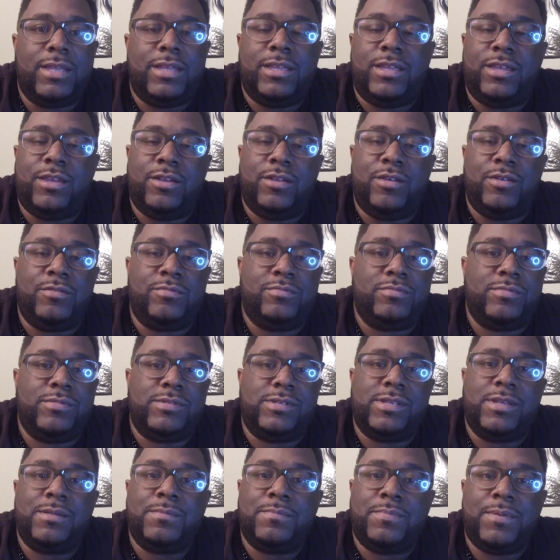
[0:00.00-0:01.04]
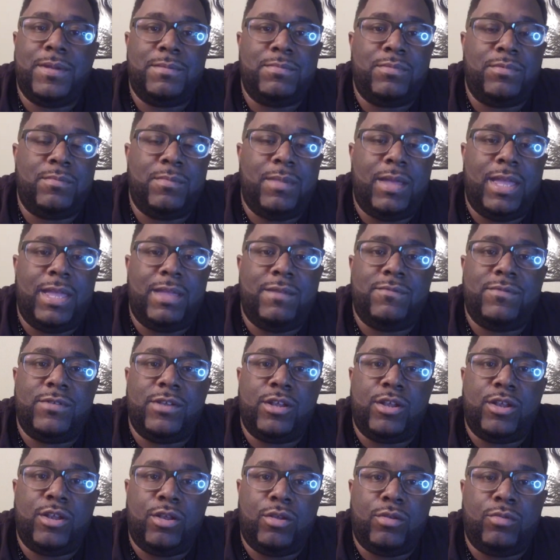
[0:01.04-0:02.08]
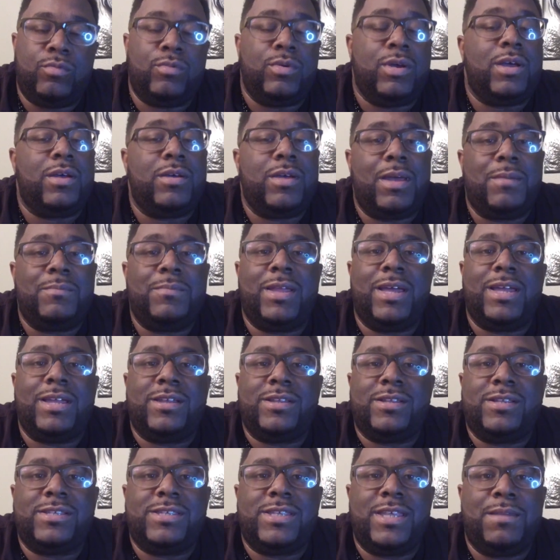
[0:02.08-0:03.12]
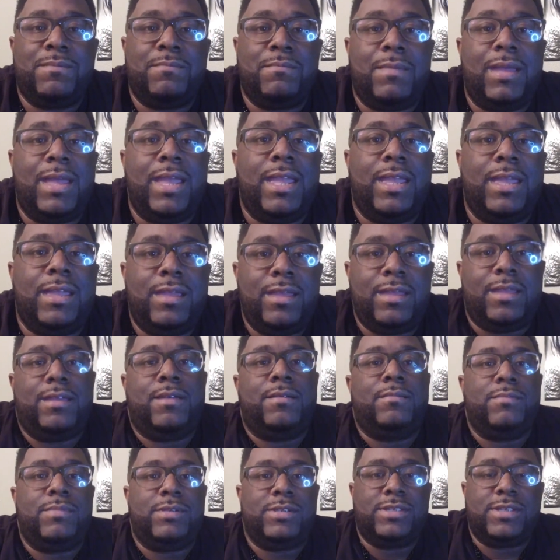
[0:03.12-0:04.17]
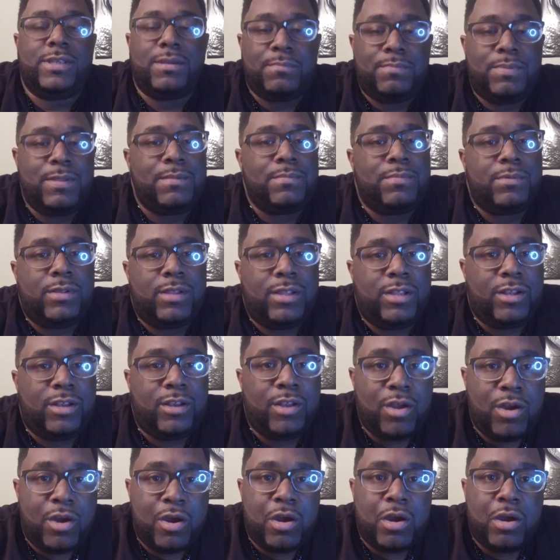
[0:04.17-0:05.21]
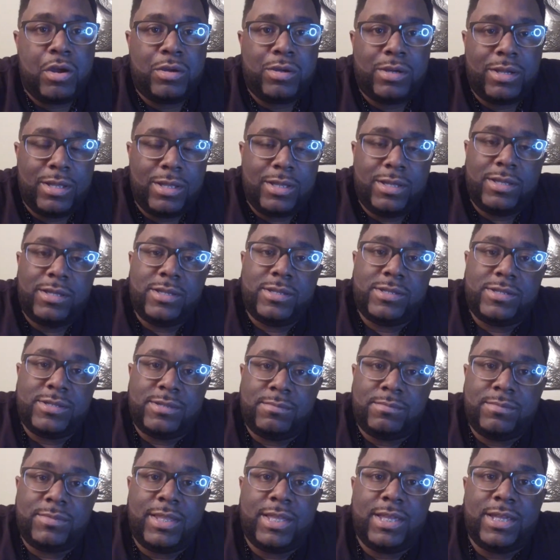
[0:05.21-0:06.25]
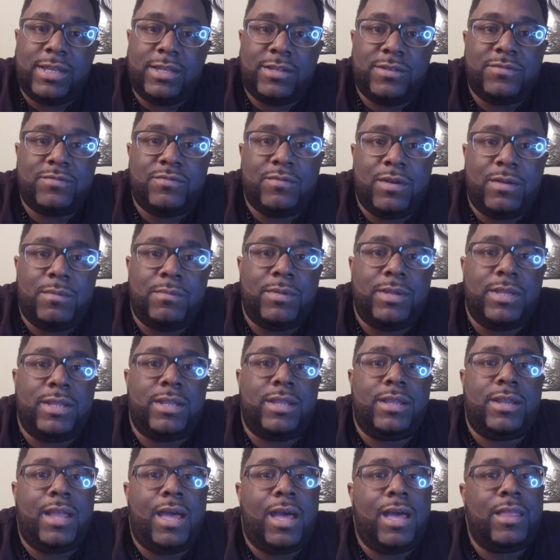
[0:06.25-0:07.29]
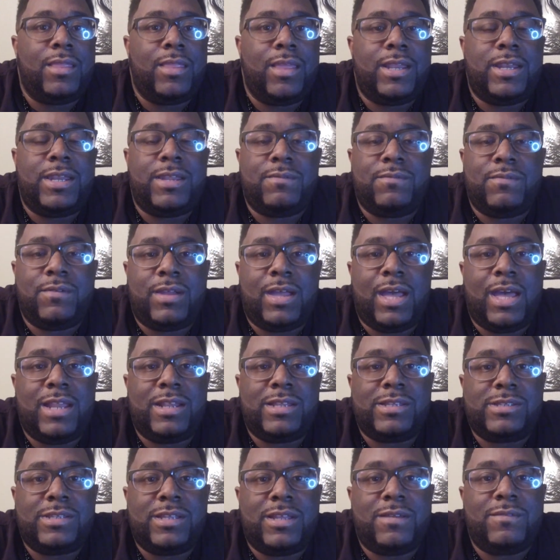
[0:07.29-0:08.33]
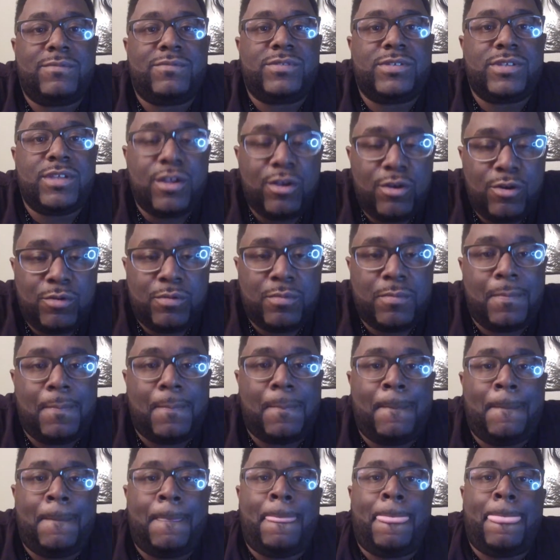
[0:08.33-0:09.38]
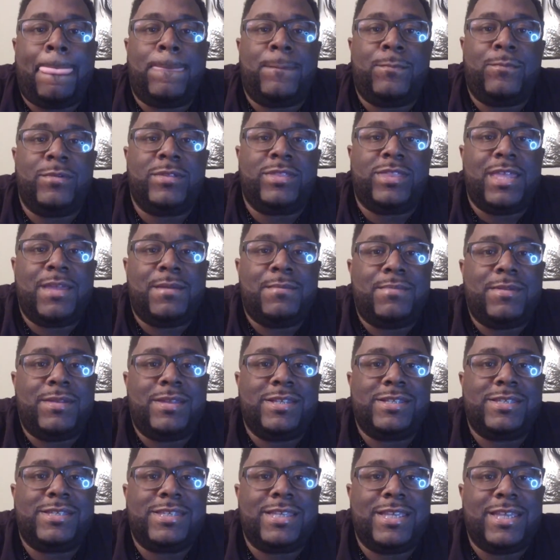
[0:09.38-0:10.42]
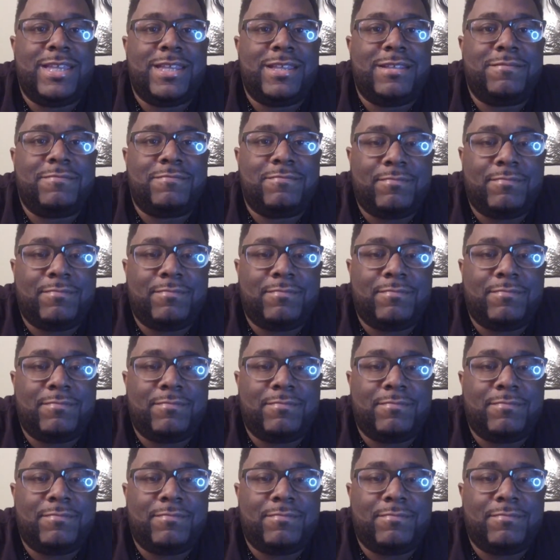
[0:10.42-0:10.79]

you know, some people may even, well, I'm not gonna say may, but some people will learn some things from it and all that different kind of stuff. So with that being said,